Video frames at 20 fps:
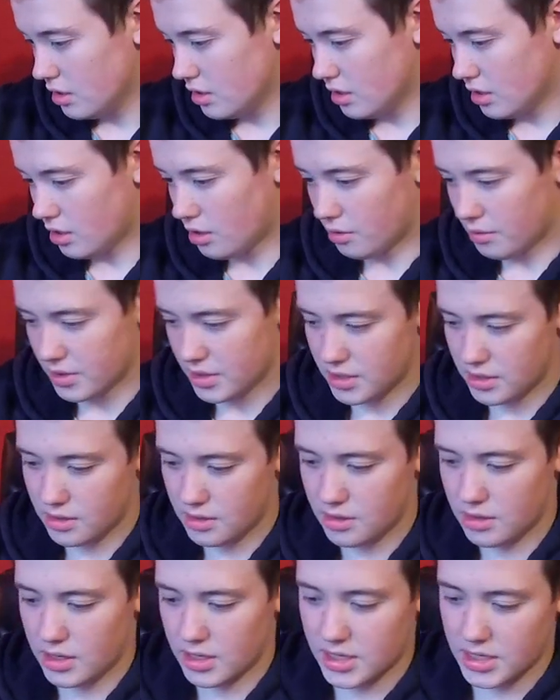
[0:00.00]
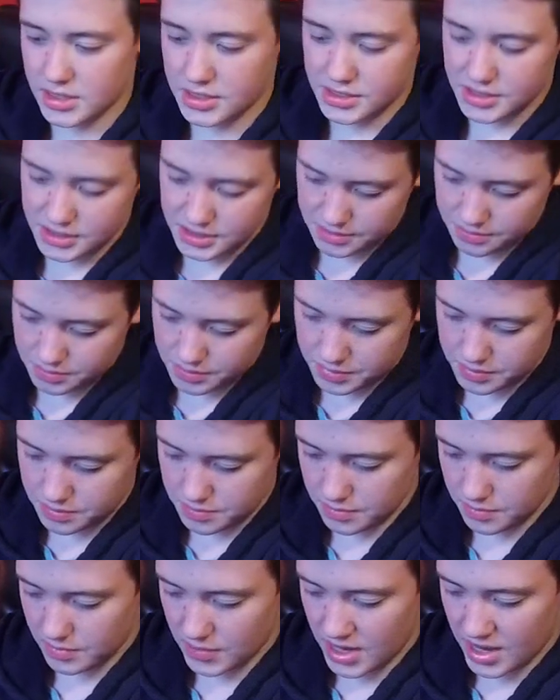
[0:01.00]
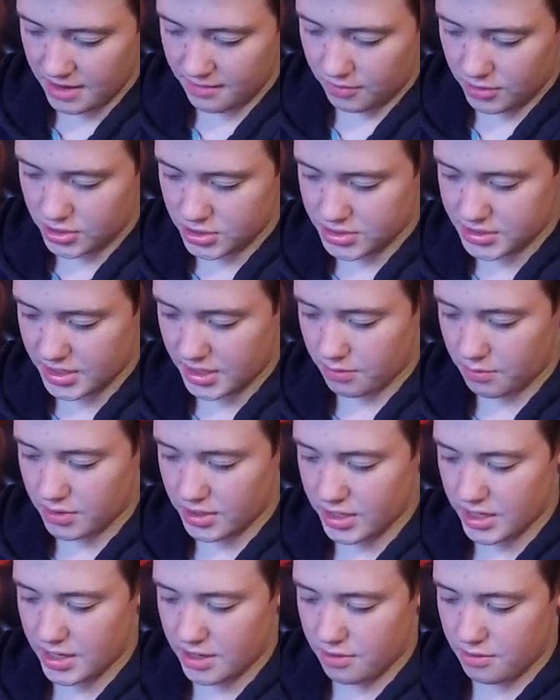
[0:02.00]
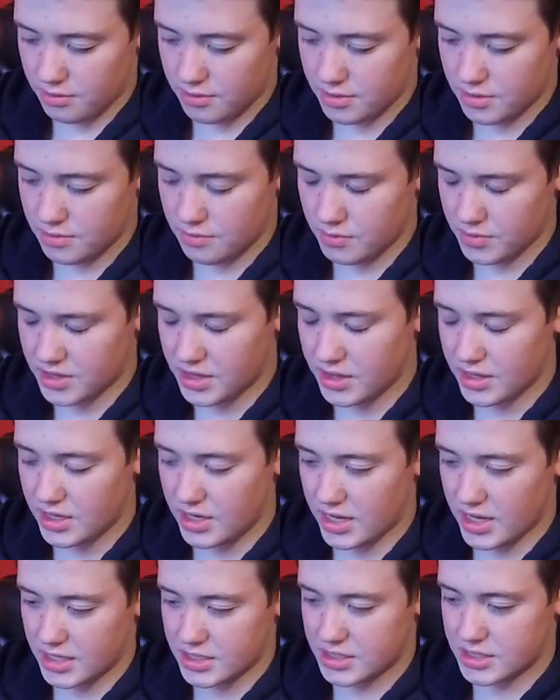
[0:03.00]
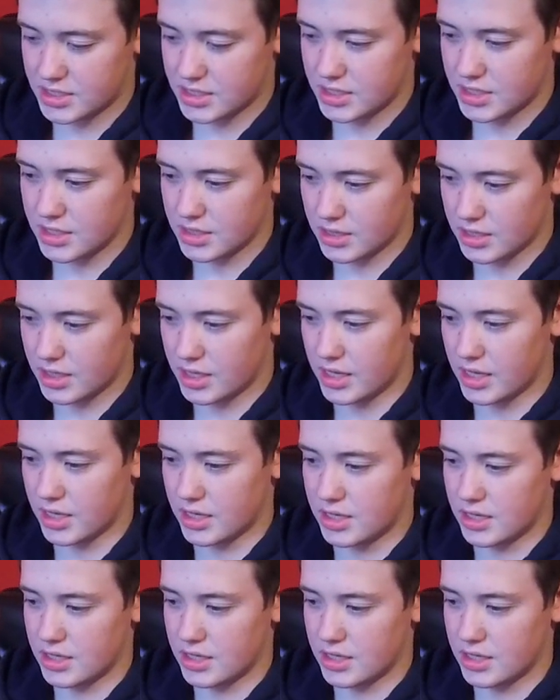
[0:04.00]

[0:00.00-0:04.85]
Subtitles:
Oh, and I guess averages that I want now, within the next, like,